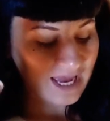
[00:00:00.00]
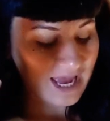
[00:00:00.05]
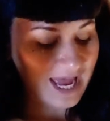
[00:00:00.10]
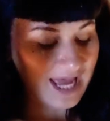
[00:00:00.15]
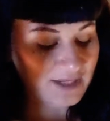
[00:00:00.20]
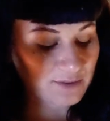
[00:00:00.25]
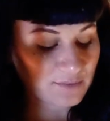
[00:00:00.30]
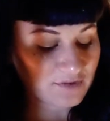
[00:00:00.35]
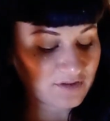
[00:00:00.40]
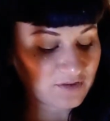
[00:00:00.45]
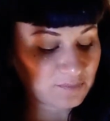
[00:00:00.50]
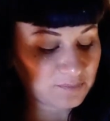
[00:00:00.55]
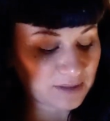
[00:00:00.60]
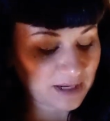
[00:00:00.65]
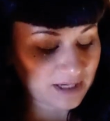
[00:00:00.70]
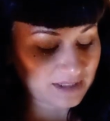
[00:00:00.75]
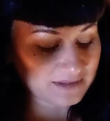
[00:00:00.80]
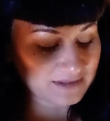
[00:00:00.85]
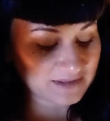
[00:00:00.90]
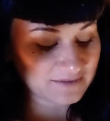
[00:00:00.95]
and
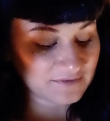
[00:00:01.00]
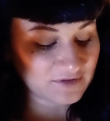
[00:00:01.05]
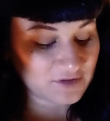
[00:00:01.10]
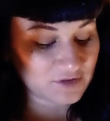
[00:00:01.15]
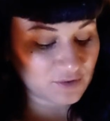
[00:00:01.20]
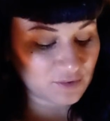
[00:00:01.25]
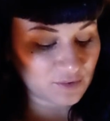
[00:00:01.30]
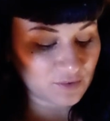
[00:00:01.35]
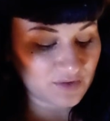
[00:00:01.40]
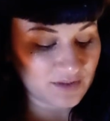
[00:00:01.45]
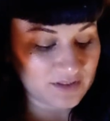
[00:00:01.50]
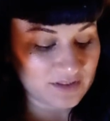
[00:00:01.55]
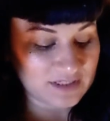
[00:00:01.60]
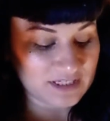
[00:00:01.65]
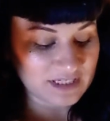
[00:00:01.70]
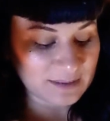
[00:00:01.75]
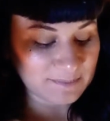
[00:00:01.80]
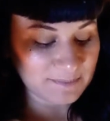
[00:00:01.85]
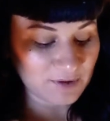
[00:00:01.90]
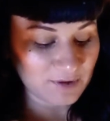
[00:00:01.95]
responsive to the
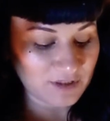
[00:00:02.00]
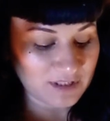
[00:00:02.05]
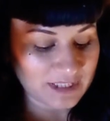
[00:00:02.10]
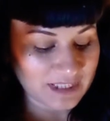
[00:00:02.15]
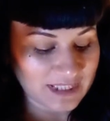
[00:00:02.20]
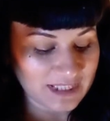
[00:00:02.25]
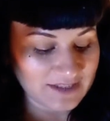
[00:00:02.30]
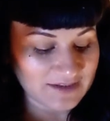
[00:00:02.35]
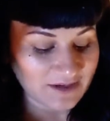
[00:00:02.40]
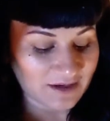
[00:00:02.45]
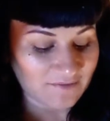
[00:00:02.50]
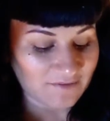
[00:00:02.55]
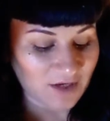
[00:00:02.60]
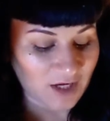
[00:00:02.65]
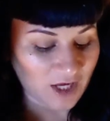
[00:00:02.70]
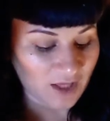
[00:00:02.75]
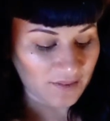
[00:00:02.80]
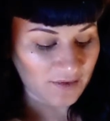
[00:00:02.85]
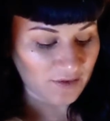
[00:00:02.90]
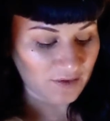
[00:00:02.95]
deeper needs of
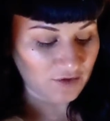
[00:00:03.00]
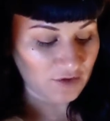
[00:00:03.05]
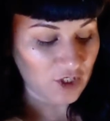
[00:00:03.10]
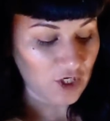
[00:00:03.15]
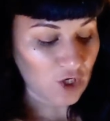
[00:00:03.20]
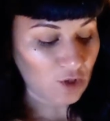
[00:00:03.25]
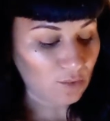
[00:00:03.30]
others